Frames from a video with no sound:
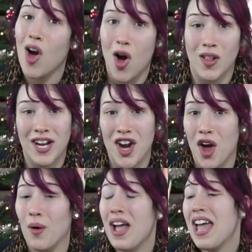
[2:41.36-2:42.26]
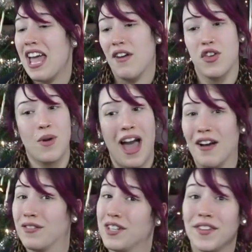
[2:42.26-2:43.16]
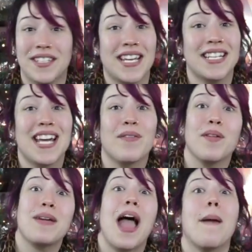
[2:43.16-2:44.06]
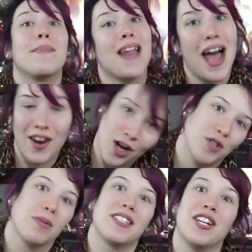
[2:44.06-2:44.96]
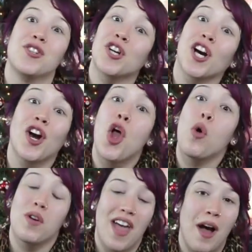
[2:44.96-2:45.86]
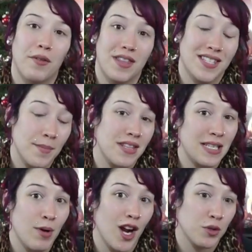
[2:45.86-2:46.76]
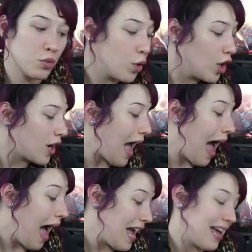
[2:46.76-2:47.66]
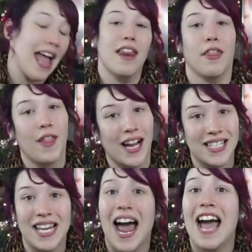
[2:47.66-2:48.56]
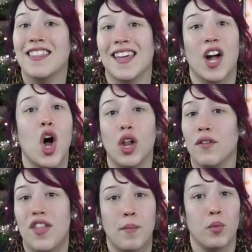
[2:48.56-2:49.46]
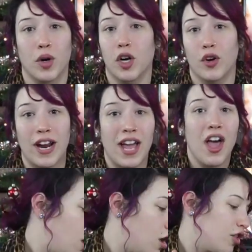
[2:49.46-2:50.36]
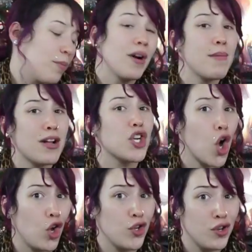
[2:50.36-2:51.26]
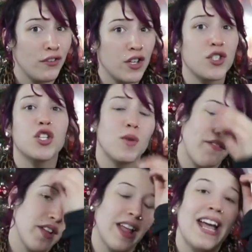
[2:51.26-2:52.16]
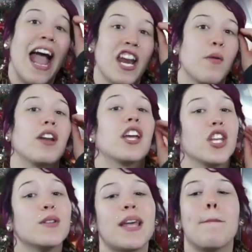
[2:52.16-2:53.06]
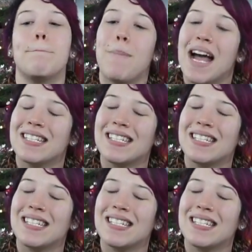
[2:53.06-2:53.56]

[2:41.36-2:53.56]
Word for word: all I know. If you have a different skin type from me, I'm not one hundred percent sure with how some of these products would work. I, again, like I said, I think all of them would work great. They're pretty much all universal, so I feel like anyone can use them, but